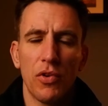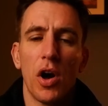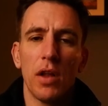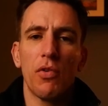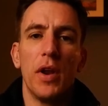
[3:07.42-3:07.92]
I've
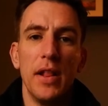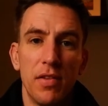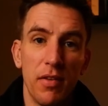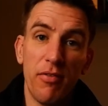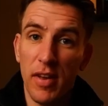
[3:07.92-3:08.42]
kind of gone
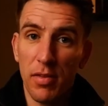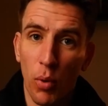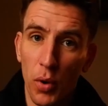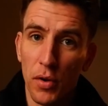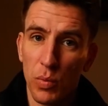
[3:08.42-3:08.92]
into the fifth
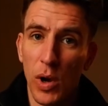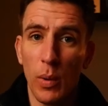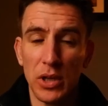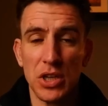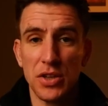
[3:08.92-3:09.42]
point as
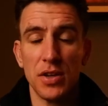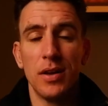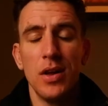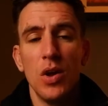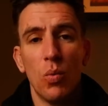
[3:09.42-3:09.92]
well, which is
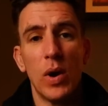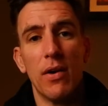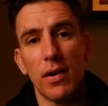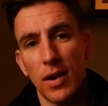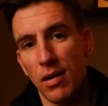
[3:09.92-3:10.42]
to
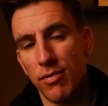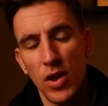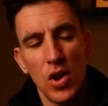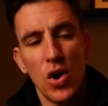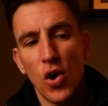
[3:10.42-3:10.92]
wear a glove
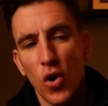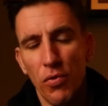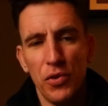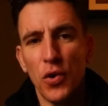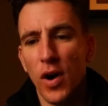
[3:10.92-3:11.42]

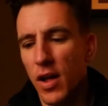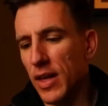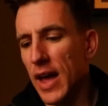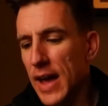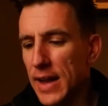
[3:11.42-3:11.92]
on your
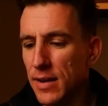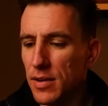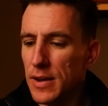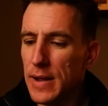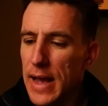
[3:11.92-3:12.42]
other
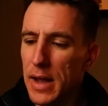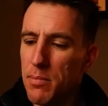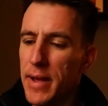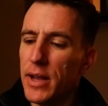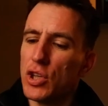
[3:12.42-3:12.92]
hand
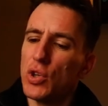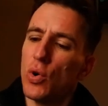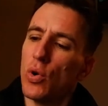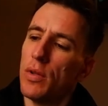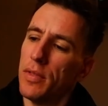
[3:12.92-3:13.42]
and make
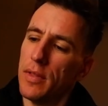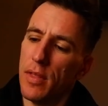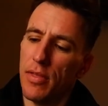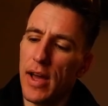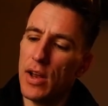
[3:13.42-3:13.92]
sure
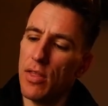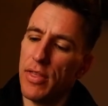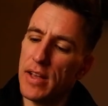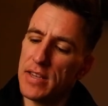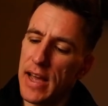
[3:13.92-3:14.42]
that
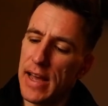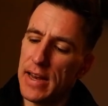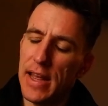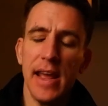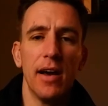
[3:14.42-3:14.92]
this
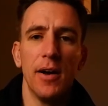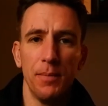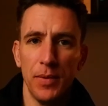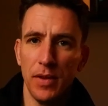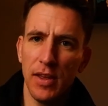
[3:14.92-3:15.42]
hand here,
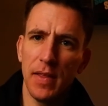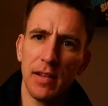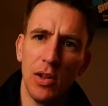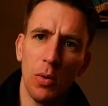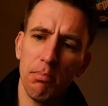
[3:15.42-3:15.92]
you see
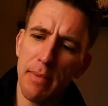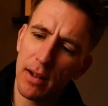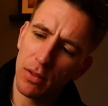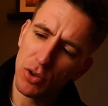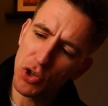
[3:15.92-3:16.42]
there's a little
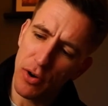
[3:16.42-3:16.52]
metal